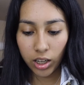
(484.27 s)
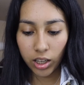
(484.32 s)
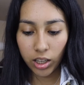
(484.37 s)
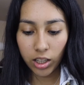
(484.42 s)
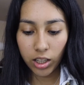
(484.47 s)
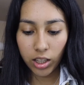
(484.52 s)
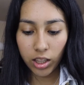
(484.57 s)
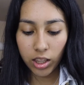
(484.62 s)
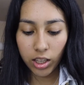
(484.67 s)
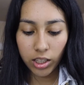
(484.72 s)

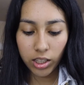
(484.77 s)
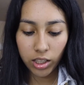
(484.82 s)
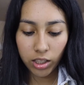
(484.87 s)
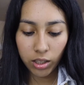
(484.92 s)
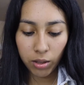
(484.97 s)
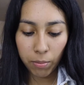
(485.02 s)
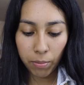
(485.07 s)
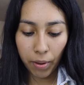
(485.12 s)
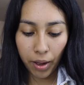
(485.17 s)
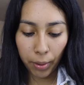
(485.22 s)
This is
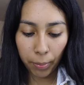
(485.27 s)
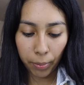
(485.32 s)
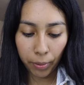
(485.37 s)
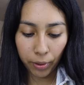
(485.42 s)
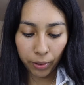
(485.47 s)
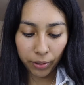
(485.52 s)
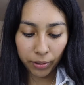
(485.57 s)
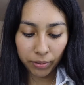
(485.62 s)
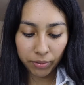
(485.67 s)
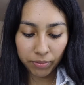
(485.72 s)
the bad
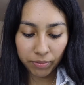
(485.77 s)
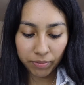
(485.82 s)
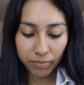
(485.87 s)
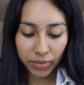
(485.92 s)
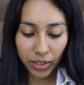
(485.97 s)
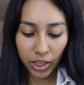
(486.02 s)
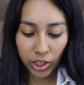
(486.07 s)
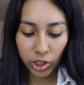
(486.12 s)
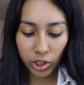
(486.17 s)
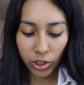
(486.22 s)
part.
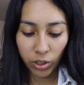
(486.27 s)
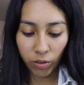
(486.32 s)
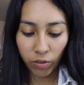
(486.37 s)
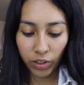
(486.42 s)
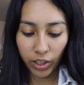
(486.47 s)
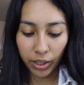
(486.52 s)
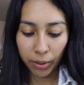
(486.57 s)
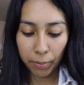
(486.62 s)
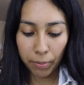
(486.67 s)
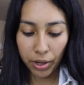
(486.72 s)
I should have
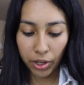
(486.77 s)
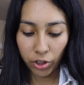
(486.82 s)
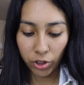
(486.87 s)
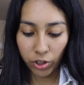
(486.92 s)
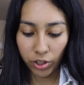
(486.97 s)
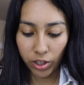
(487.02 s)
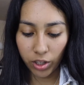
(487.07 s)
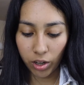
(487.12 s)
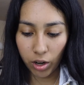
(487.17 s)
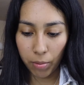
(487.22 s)
like
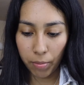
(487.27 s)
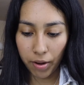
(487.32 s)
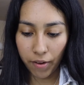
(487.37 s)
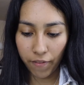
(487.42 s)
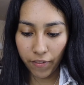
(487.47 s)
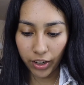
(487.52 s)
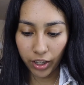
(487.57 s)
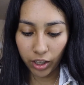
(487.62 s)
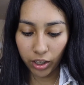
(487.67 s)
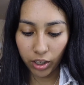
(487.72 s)
measured it on my
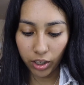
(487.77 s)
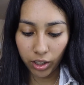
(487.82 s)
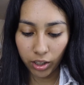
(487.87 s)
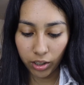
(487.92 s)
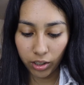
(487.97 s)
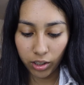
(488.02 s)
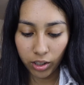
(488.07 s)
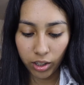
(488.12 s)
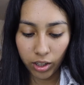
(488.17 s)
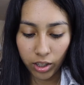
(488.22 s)
finger.